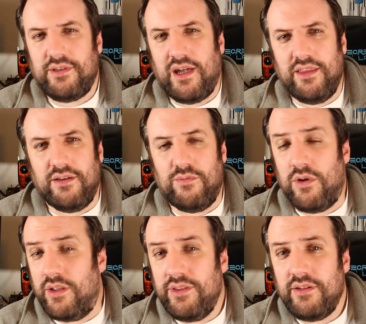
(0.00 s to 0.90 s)
Either
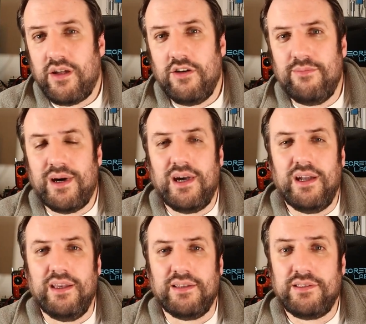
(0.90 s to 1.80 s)
one, they'll go and
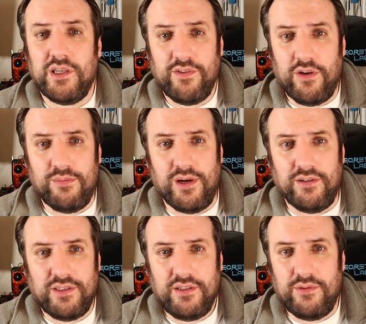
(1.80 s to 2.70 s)
buy a servo motor,